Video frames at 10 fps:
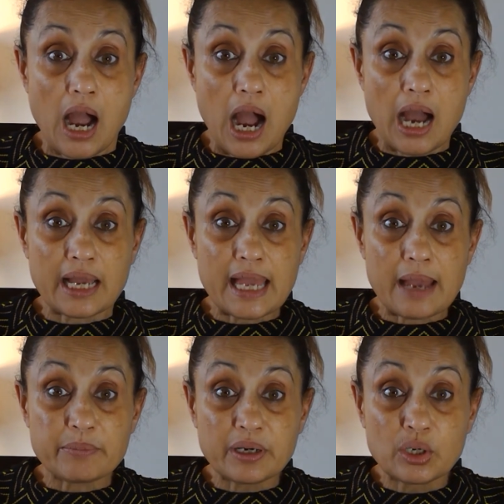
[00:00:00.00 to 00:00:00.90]
I
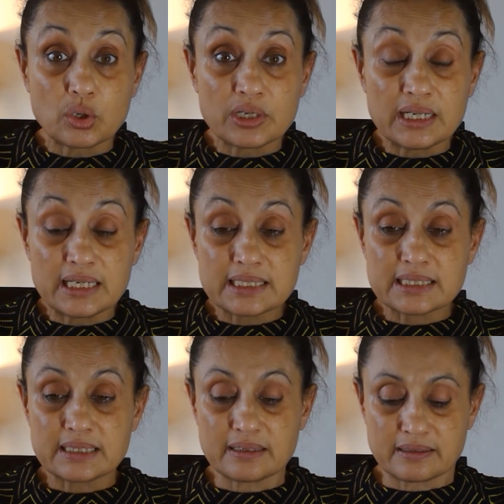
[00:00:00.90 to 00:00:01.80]
am a good
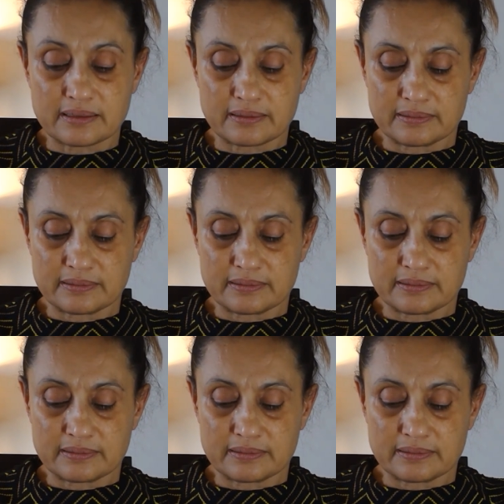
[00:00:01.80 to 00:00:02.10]
listener.